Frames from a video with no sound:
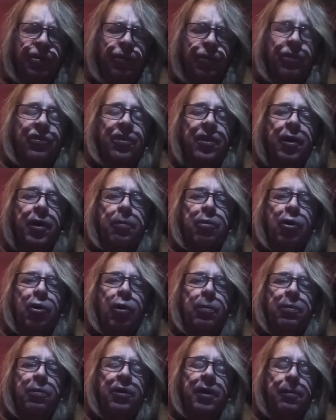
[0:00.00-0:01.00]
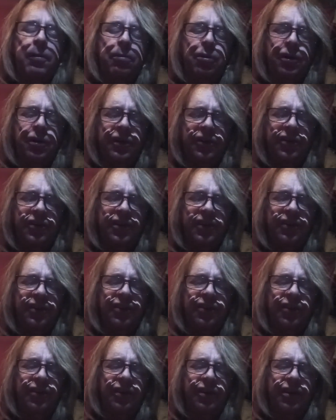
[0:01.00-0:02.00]
the appropriate
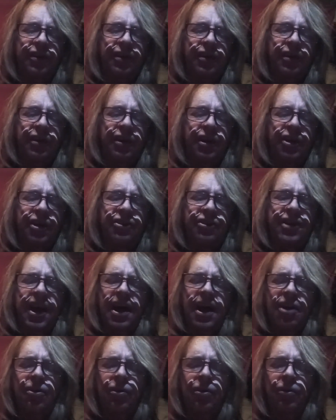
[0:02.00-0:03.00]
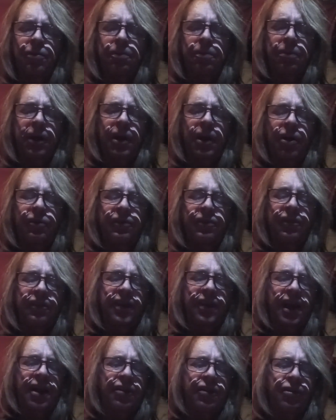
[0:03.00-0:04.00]
priestess. She had her own brown
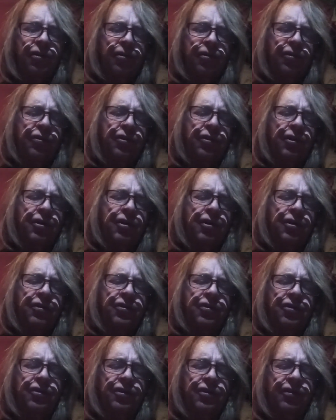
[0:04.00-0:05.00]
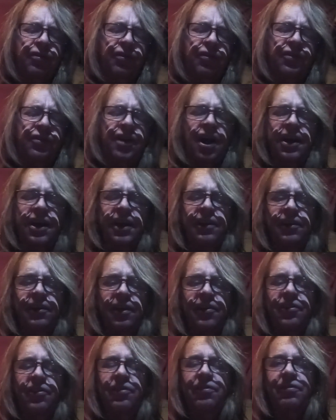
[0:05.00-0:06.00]
sandals on her
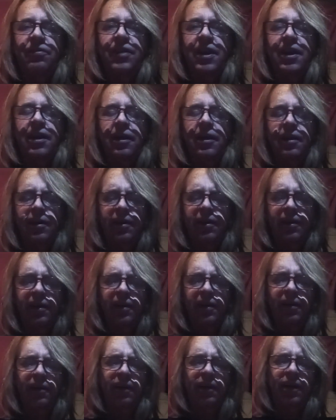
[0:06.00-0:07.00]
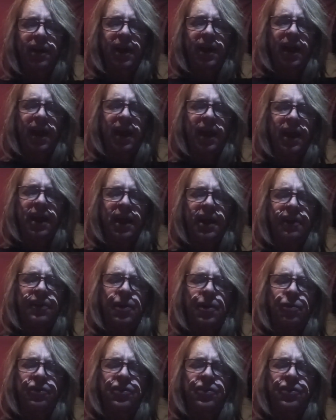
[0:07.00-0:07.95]
stockingless feet, and there was no